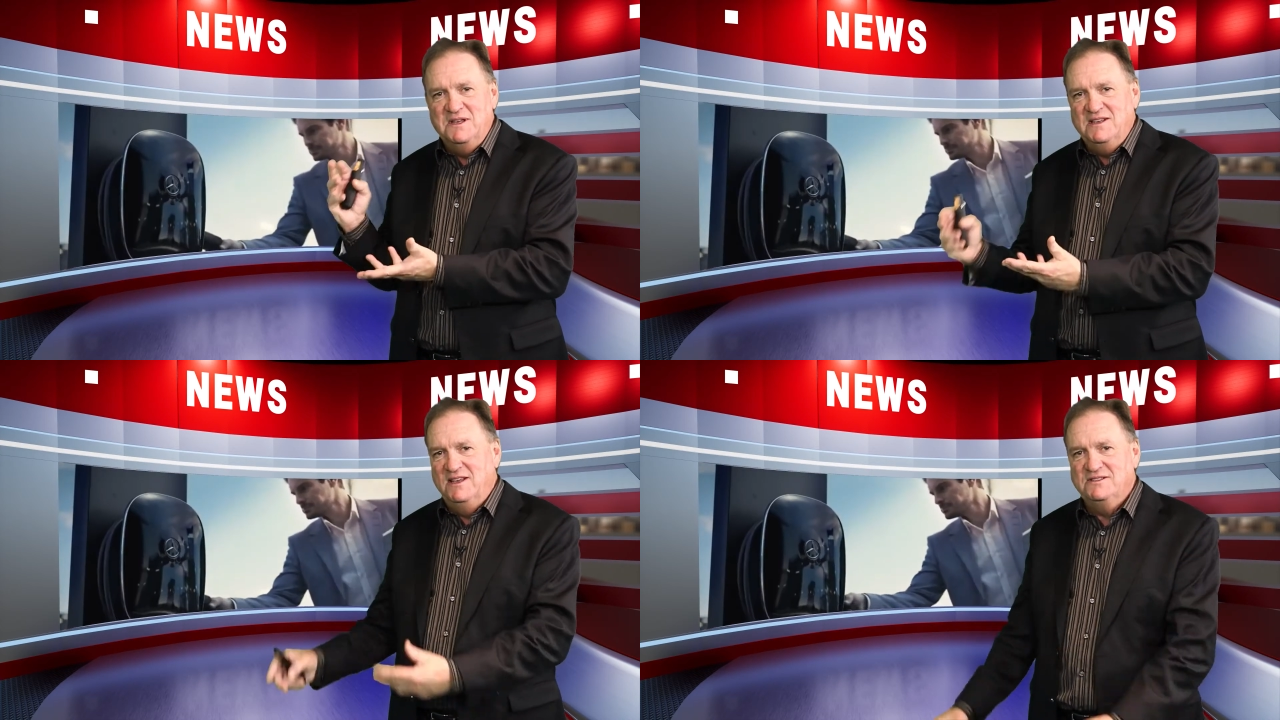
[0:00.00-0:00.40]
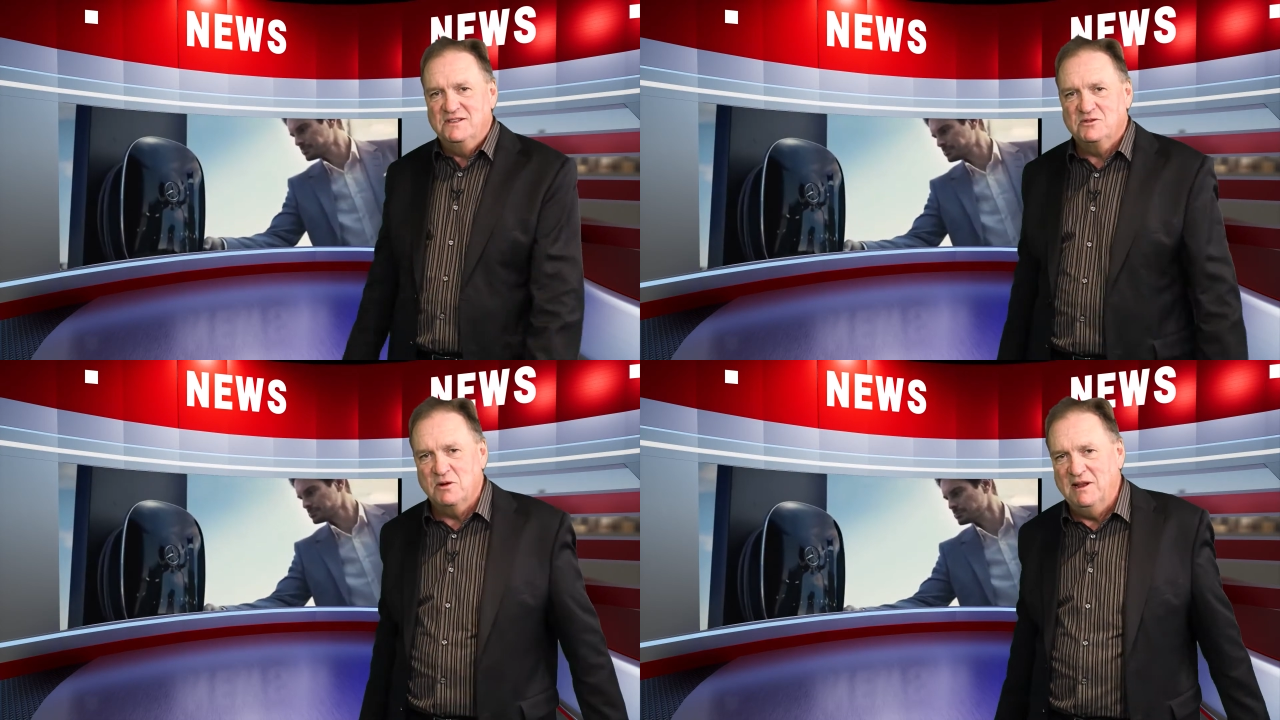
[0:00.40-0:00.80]

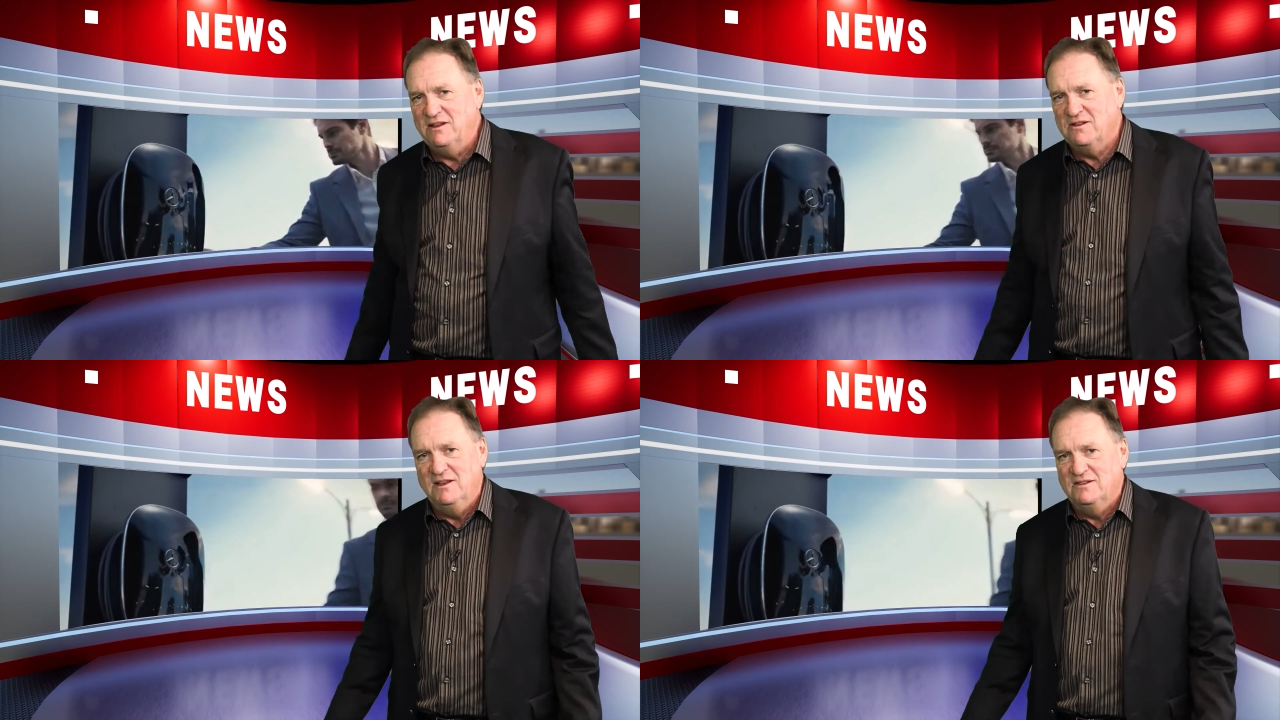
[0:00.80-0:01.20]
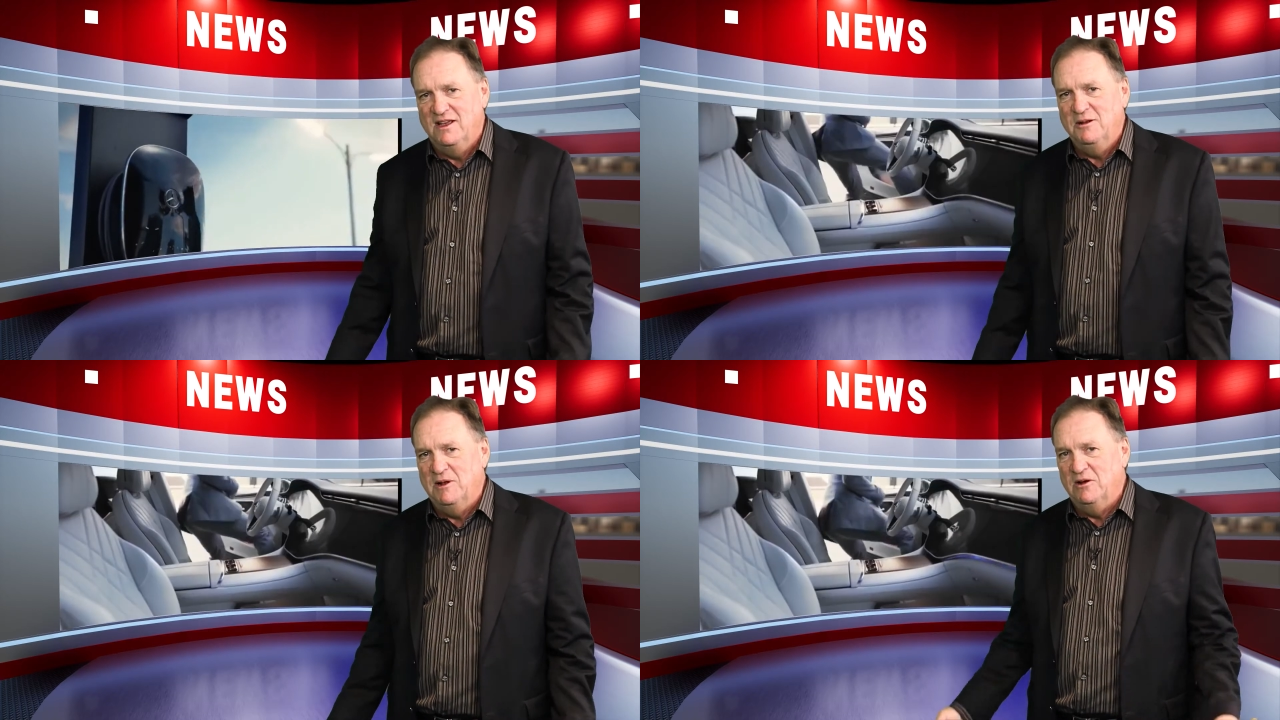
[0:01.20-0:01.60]
He's tremendously
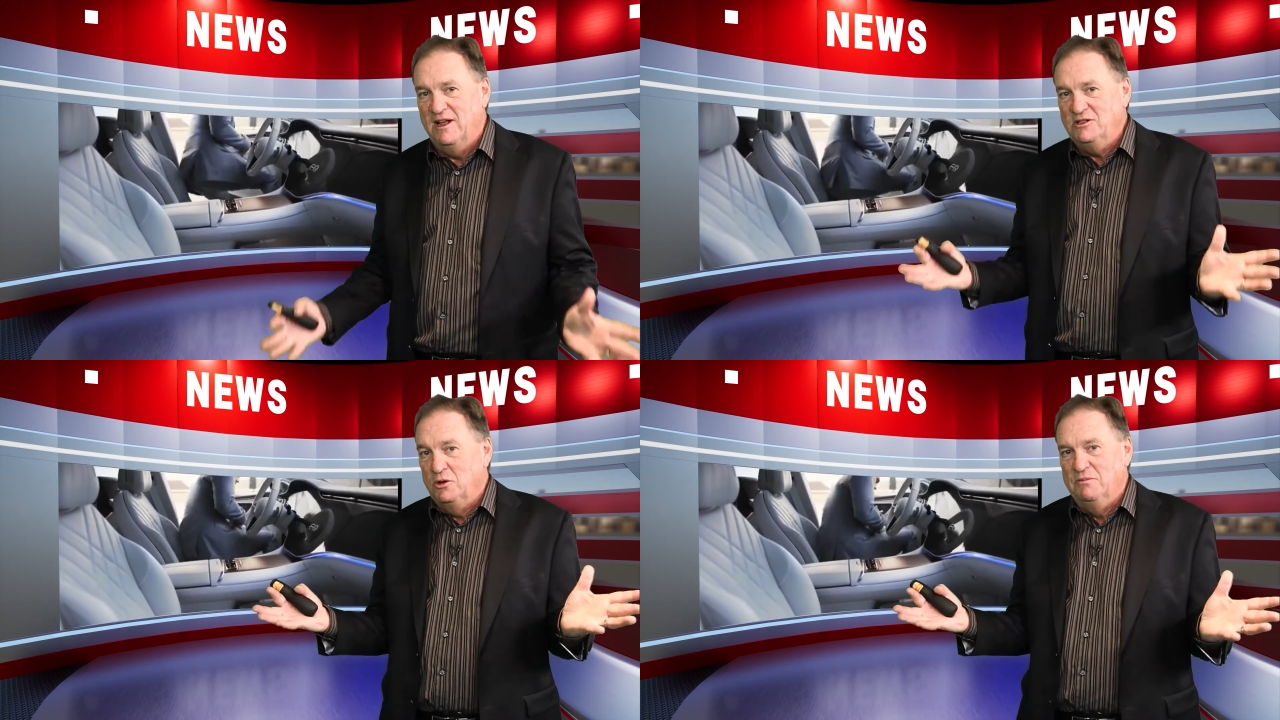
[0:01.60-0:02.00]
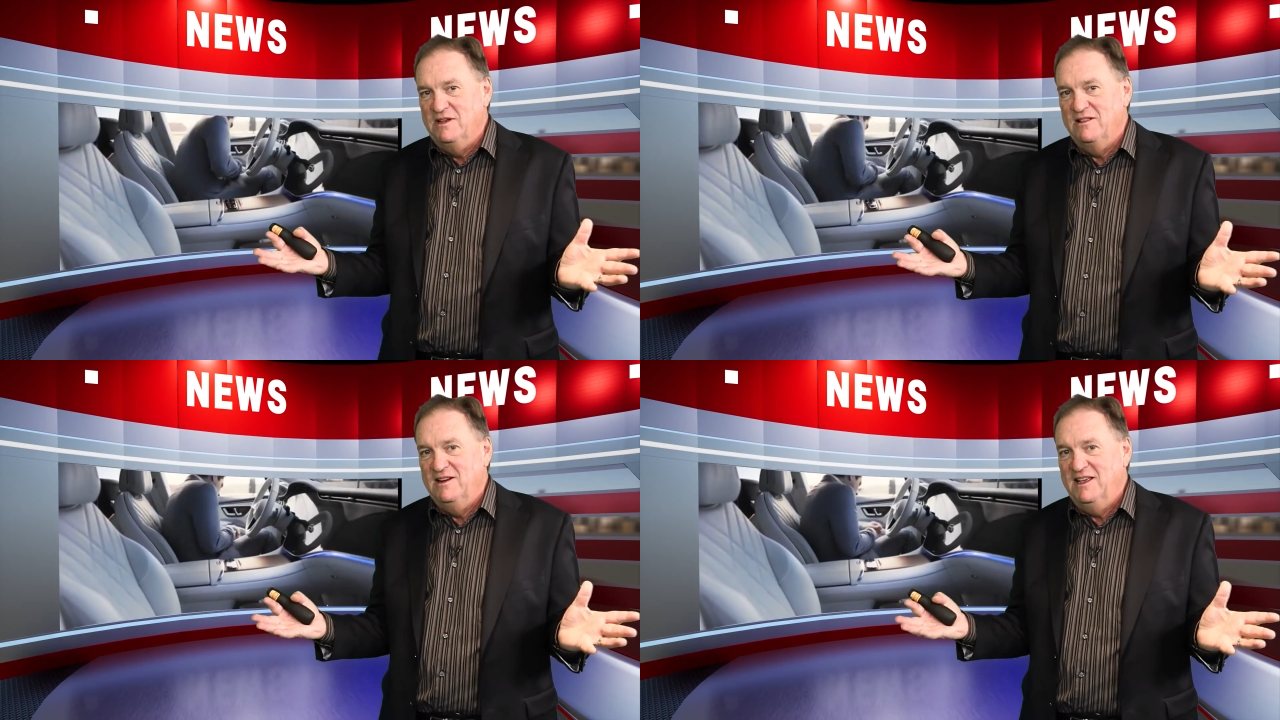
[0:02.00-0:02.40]
excited about it. And I told him
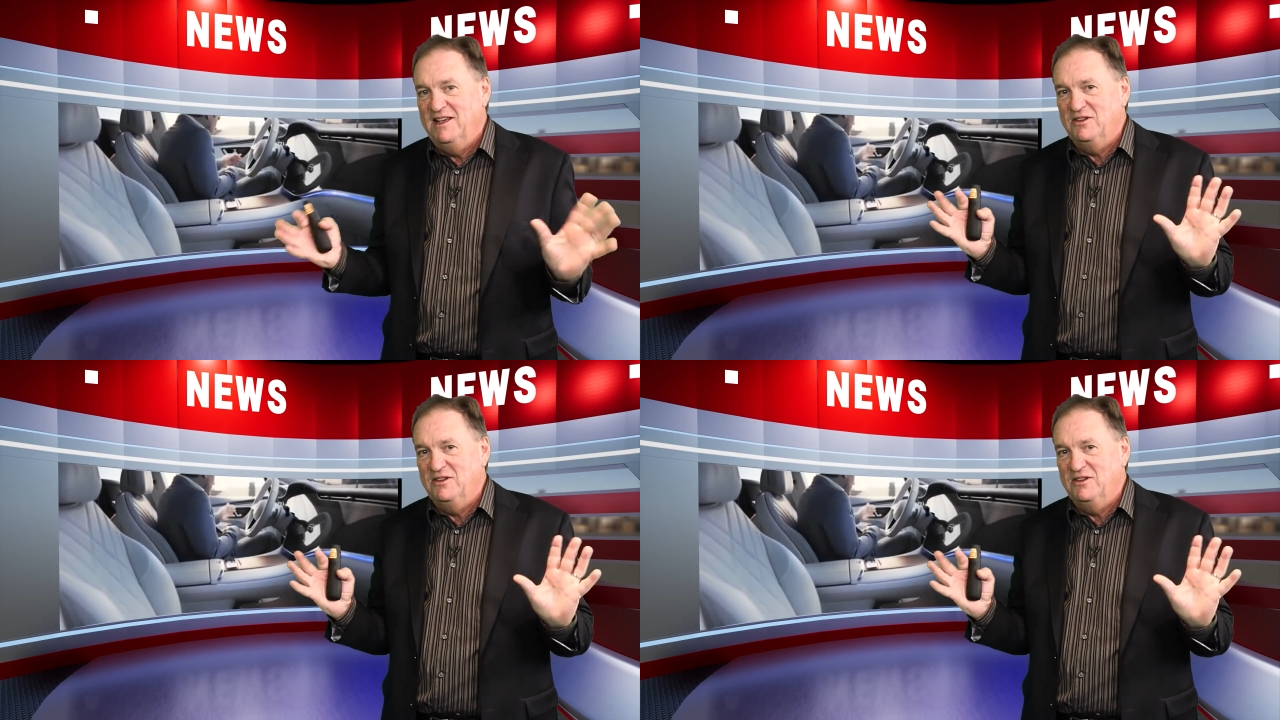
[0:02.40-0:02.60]
the other day,